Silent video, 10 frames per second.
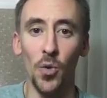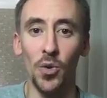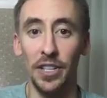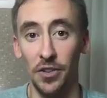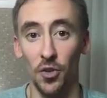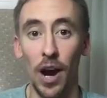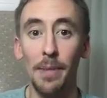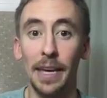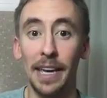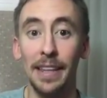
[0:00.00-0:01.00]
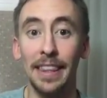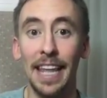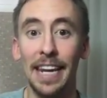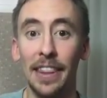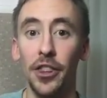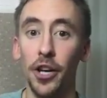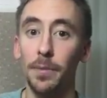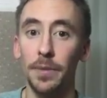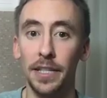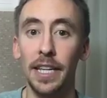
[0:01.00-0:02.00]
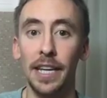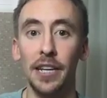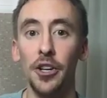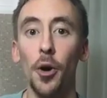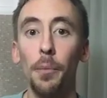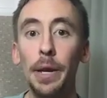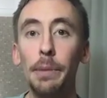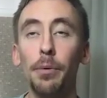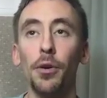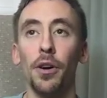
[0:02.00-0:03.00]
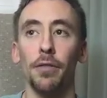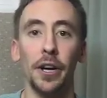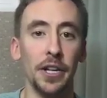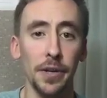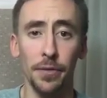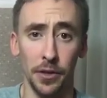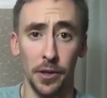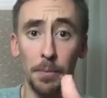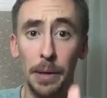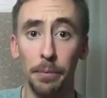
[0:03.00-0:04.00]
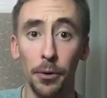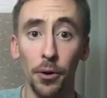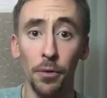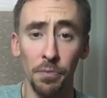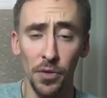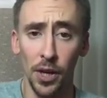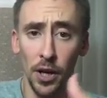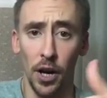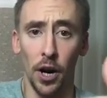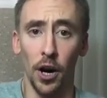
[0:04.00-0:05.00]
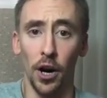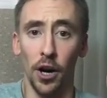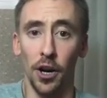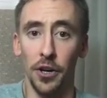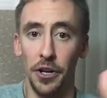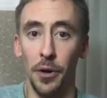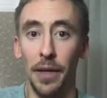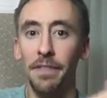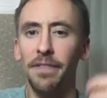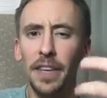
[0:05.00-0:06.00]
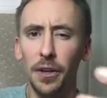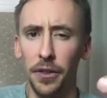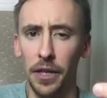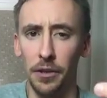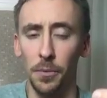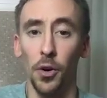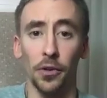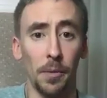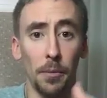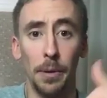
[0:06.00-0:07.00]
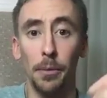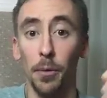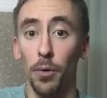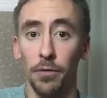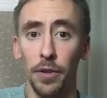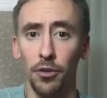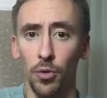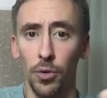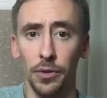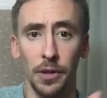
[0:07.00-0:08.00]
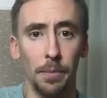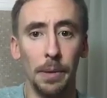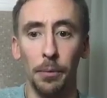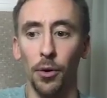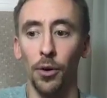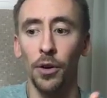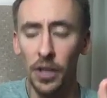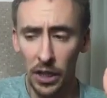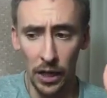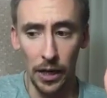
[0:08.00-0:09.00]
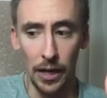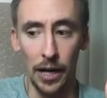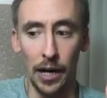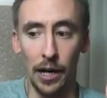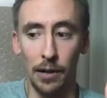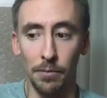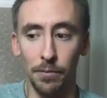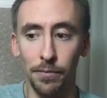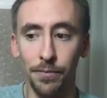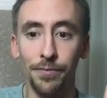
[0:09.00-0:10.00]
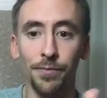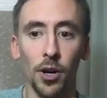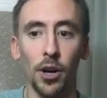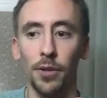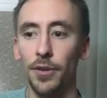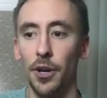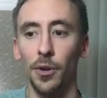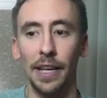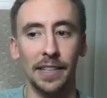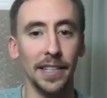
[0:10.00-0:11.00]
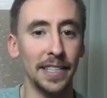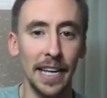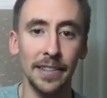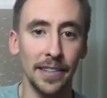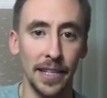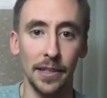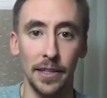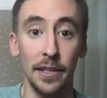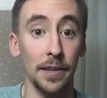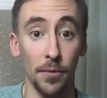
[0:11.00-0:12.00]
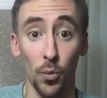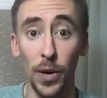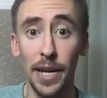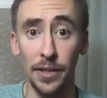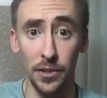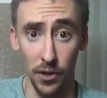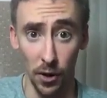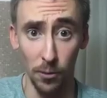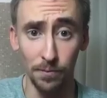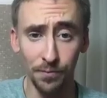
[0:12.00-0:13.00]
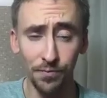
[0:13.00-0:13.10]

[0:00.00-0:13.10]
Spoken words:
describing it, letting them see it. And people are very different. Some people are they feel things more. Some people are more visual. Some people like to sense things in different ways. So